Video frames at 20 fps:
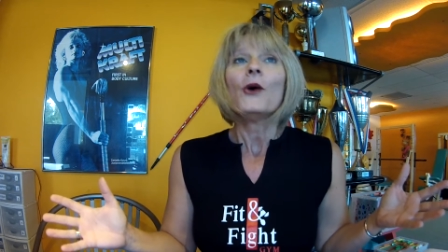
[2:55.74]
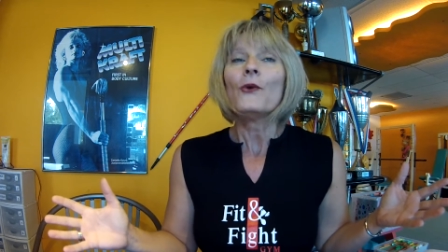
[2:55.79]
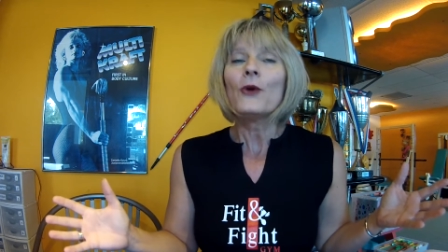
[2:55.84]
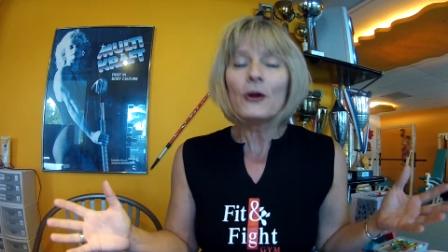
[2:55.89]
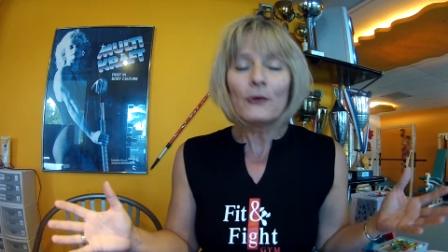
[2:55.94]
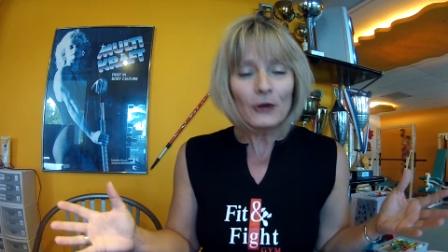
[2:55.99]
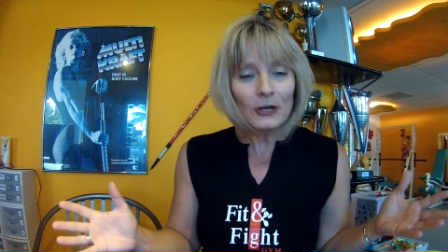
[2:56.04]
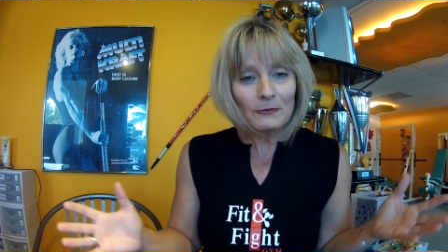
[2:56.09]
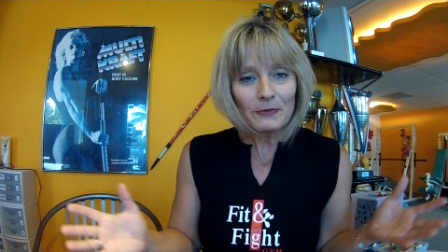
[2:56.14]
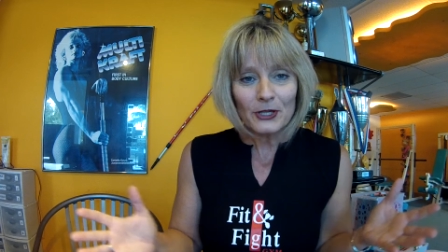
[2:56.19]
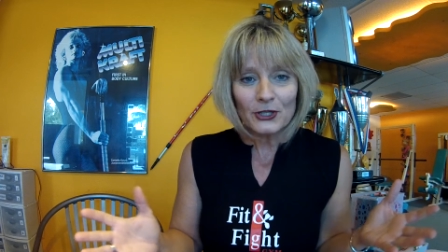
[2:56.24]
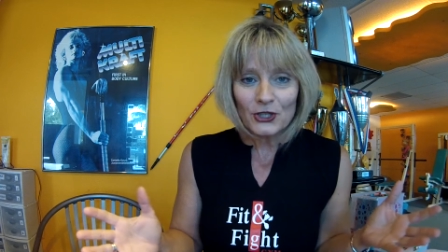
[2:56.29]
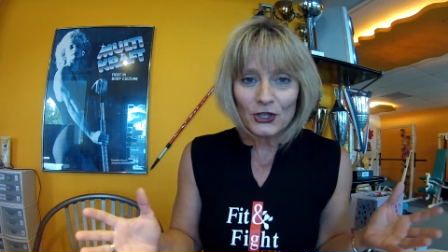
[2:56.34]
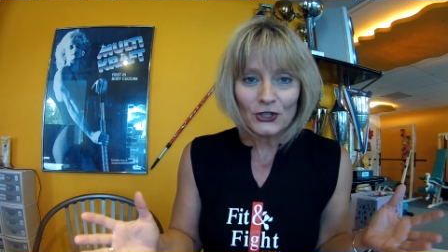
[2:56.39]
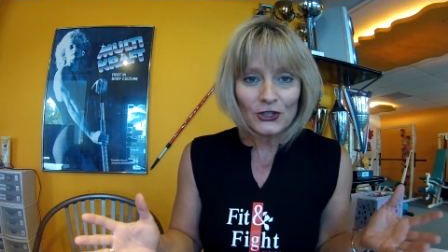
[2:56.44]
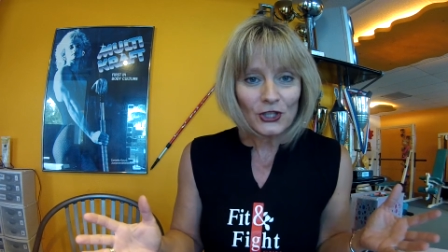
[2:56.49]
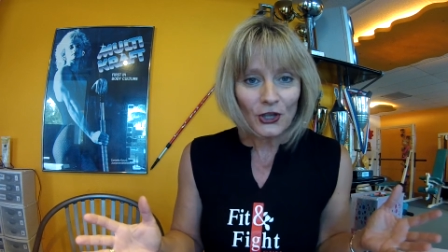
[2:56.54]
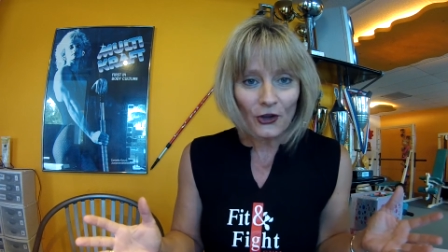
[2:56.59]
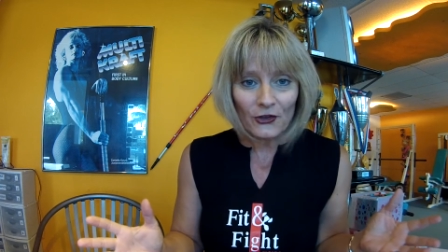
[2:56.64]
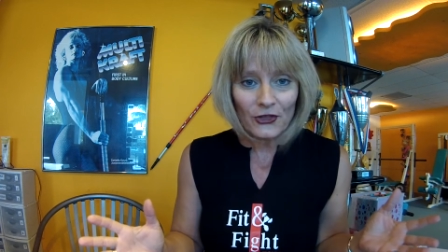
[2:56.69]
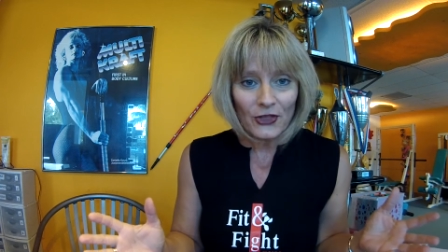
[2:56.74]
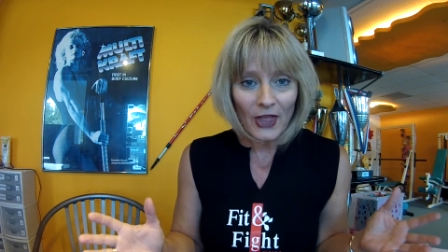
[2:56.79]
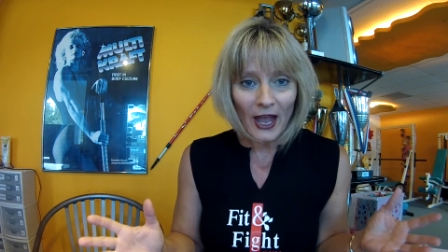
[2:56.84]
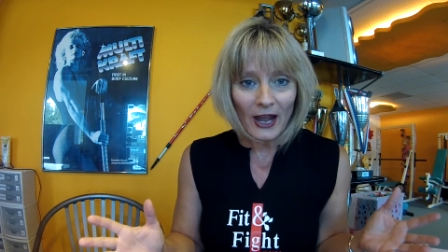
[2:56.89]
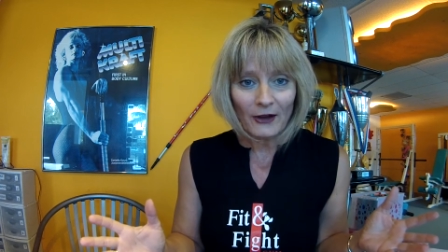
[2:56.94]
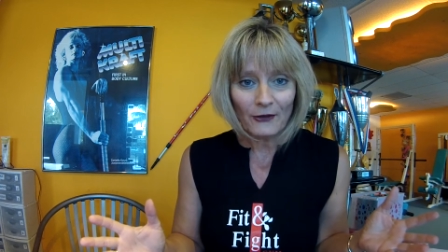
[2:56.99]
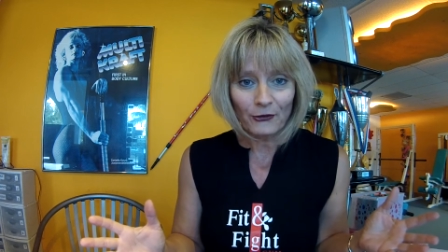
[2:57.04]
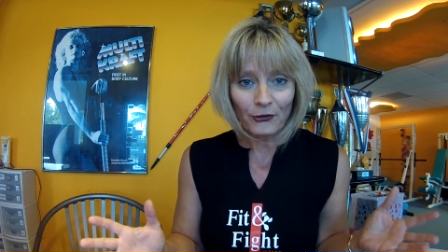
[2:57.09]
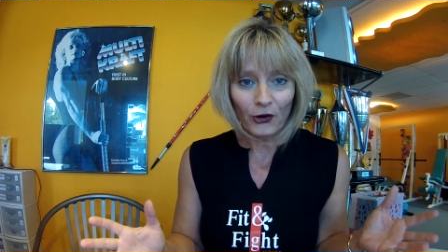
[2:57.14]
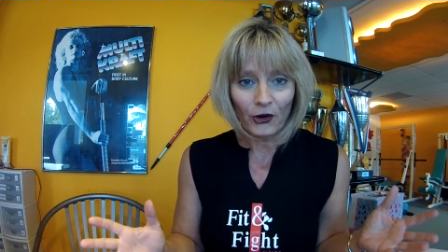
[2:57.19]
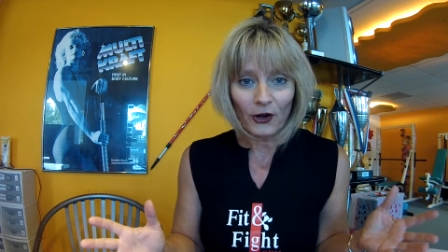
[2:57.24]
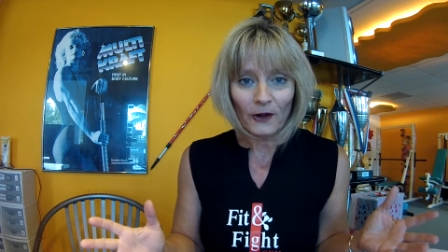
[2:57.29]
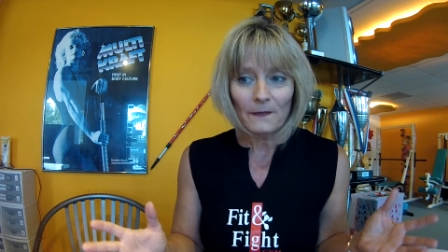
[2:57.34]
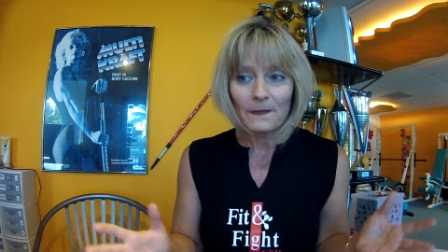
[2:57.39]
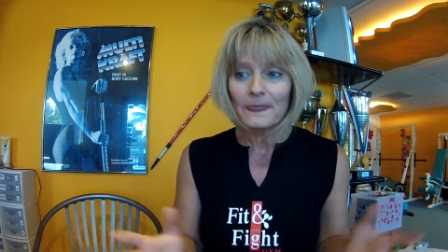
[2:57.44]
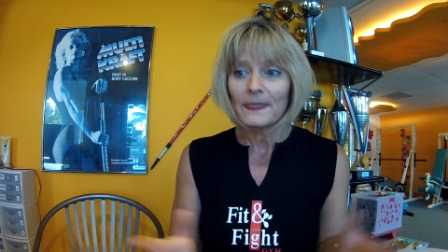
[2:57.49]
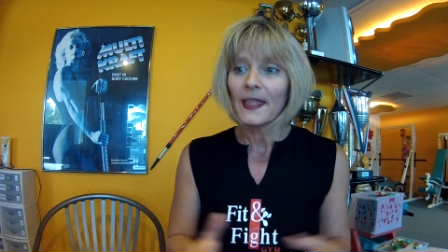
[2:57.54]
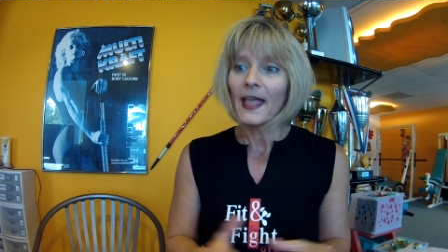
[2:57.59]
we would be just so thankful.